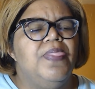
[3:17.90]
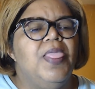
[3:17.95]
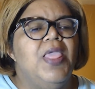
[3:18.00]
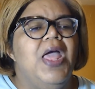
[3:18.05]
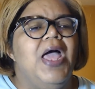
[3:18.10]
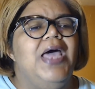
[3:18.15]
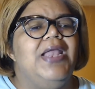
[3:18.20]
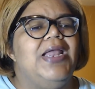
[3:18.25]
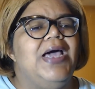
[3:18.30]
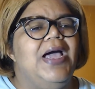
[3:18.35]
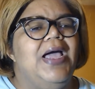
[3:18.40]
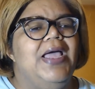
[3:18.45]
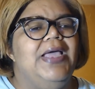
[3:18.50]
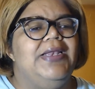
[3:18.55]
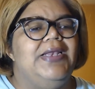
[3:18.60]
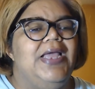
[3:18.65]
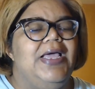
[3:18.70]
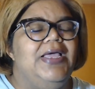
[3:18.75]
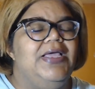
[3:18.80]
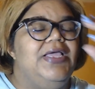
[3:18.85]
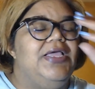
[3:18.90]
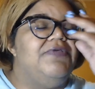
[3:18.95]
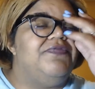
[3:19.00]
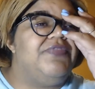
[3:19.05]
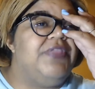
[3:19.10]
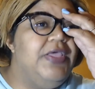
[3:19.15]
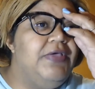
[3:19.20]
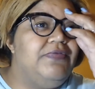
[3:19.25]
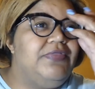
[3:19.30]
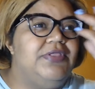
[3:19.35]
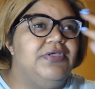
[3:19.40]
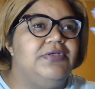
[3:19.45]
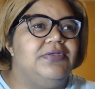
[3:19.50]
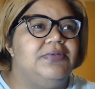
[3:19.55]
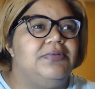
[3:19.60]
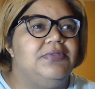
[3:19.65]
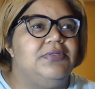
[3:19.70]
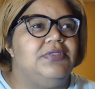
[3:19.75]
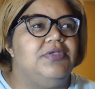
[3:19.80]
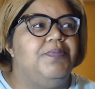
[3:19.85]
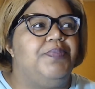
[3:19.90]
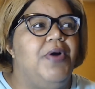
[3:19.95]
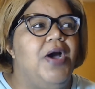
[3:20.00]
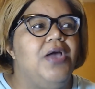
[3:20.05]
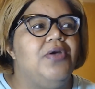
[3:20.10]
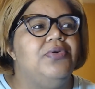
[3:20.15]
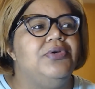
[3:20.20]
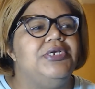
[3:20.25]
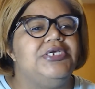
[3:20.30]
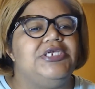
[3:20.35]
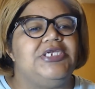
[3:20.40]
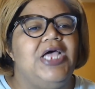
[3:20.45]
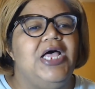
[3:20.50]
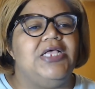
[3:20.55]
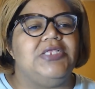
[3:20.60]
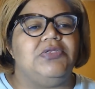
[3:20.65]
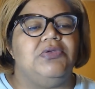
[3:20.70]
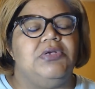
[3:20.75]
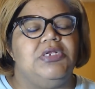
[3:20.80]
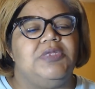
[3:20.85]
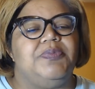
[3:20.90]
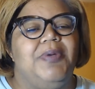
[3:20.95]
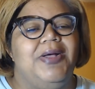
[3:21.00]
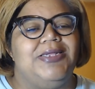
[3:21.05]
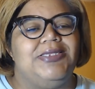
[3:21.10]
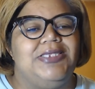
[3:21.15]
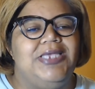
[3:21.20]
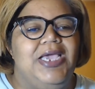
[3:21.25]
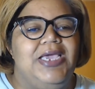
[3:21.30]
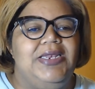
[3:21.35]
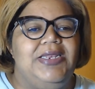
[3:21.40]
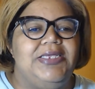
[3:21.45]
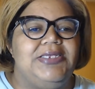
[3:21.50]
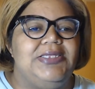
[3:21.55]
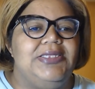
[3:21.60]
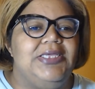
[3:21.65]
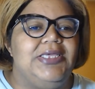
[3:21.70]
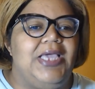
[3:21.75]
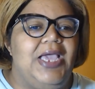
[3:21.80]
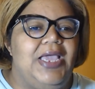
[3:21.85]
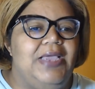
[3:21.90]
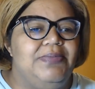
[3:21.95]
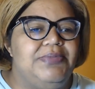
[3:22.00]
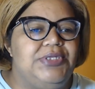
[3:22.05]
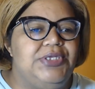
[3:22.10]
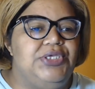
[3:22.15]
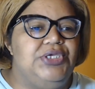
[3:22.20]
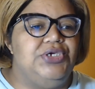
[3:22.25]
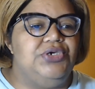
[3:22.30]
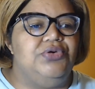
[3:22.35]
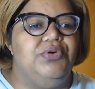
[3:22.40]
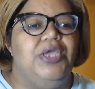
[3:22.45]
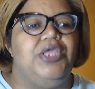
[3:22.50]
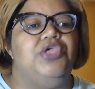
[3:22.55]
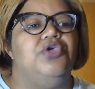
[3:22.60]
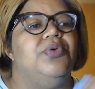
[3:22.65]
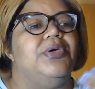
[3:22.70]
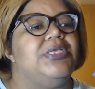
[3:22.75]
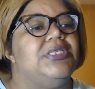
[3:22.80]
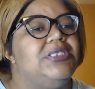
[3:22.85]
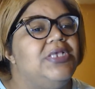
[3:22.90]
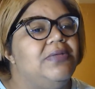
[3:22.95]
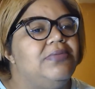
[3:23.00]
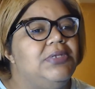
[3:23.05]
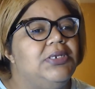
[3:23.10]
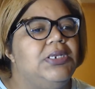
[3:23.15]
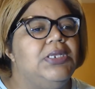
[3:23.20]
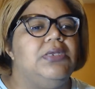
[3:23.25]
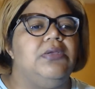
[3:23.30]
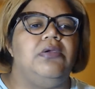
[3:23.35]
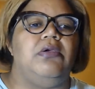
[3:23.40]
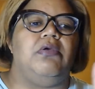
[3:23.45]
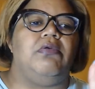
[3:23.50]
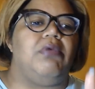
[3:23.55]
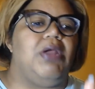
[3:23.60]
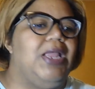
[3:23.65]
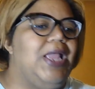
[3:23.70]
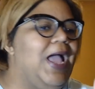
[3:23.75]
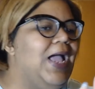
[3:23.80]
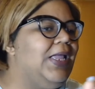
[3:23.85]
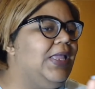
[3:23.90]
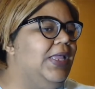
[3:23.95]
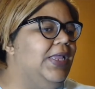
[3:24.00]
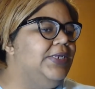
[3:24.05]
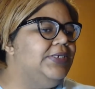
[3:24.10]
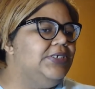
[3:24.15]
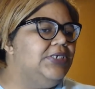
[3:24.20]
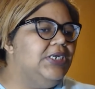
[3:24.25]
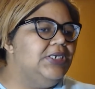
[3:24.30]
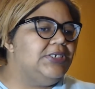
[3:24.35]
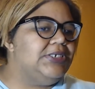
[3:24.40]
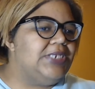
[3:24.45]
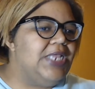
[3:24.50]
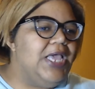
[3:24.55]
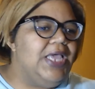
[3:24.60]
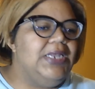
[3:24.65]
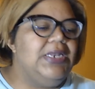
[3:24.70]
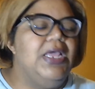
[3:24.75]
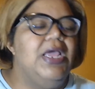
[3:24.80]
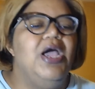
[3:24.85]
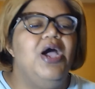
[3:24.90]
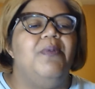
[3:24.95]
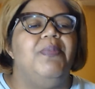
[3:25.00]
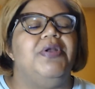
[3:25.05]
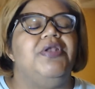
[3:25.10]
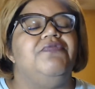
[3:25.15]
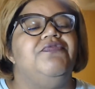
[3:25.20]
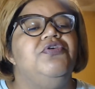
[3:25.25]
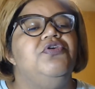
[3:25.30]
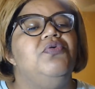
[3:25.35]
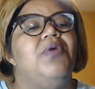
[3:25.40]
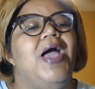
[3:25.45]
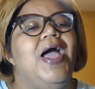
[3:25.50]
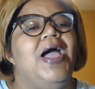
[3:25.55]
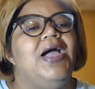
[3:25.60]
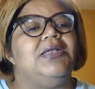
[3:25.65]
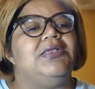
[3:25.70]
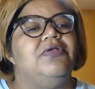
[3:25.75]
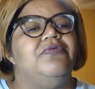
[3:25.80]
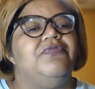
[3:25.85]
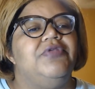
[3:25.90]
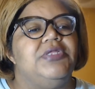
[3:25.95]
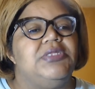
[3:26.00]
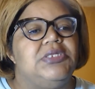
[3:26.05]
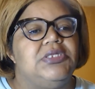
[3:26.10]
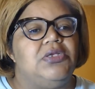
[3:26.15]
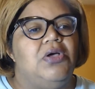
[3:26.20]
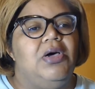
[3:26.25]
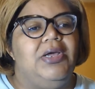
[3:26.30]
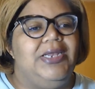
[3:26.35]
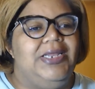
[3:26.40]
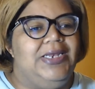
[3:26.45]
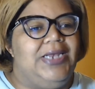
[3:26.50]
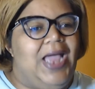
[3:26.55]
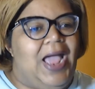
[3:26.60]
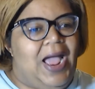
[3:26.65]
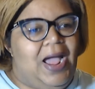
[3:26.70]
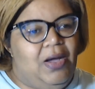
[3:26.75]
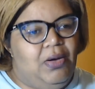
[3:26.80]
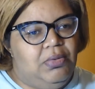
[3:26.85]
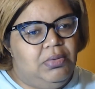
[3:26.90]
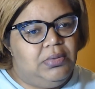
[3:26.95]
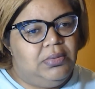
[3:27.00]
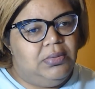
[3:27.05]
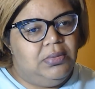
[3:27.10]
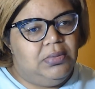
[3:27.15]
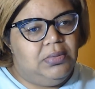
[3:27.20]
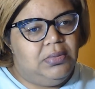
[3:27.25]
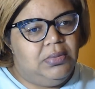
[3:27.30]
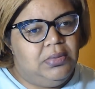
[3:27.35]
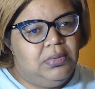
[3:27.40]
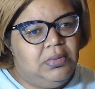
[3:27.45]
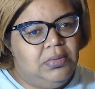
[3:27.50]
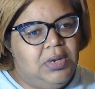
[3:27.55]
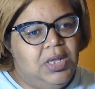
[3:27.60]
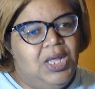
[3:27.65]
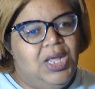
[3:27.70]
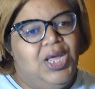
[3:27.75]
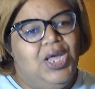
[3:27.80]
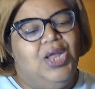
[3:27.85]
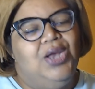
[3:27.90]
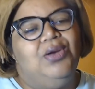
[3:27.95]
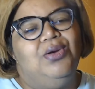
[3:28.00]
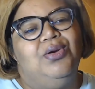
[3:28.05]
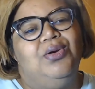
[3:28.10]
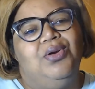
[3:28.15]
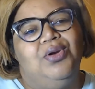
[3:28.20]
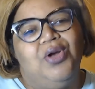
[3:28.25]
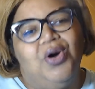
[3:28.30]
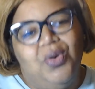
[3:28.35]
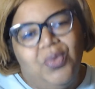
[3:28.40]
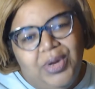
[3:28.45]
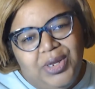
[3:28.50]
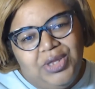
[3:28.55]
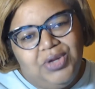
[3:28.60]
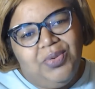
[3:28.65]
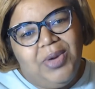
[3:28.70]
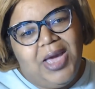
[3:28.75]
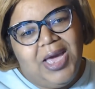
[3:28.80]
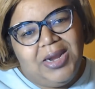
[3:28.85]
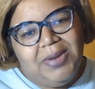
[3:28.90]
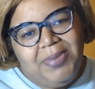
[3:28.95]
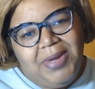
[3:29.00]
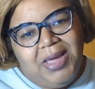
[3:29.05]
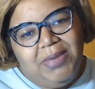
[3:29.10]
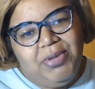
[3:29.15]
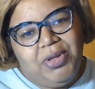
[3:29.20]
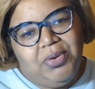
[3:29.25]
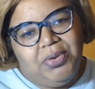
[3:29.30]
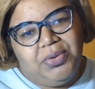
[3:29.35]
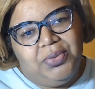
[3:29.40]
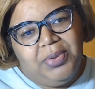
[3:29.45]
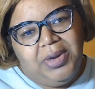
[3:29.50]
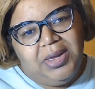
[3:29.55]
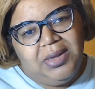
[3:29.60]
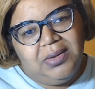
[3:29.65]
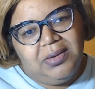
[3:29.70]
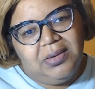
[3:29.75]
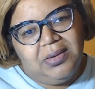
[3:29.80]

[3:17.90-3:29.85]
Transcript: And if the part on the shot sort of spontaneously came to you and you accepted it, great, I can't judge that. But if you actively sought it out, knowing you had a baby on the way,